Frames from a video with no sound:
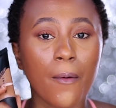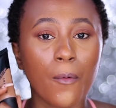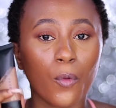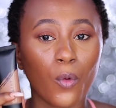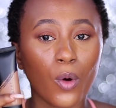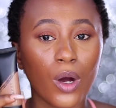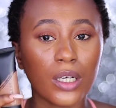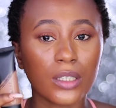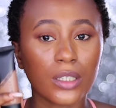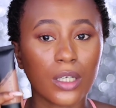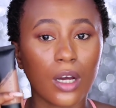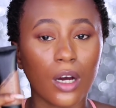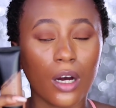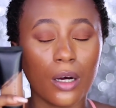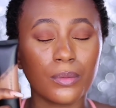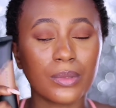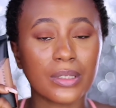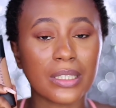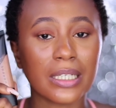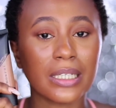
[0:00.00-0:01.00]
one
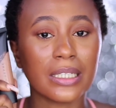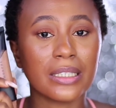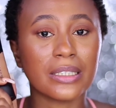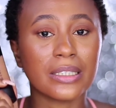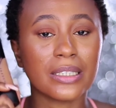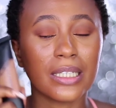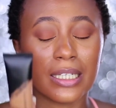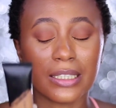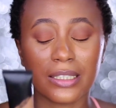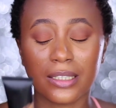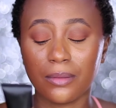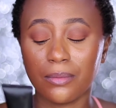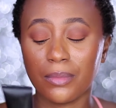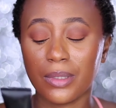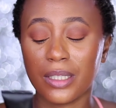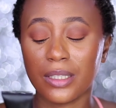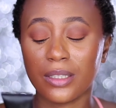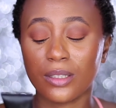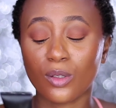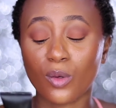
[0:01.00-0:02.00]
comes in 30
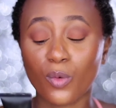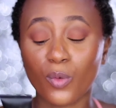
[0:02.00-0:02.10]
minutes,